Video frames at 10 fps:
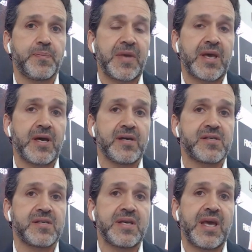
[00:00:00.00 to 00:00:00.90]

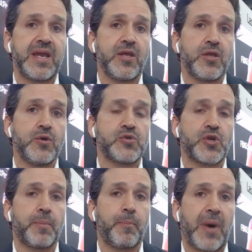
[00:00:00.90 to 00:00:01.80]
because getting
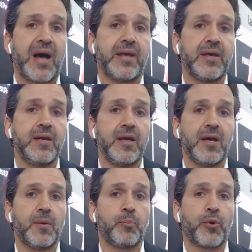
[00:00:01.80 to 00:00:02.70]
user buy-in
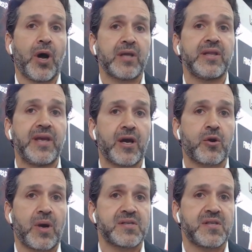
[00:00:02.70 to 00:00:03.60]
broadly
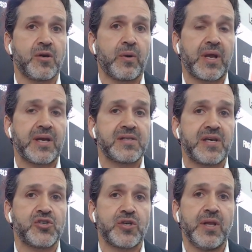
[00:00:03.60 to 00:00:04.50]
across the
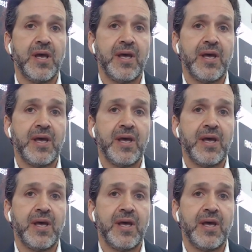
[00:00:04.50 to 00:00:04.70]
organization,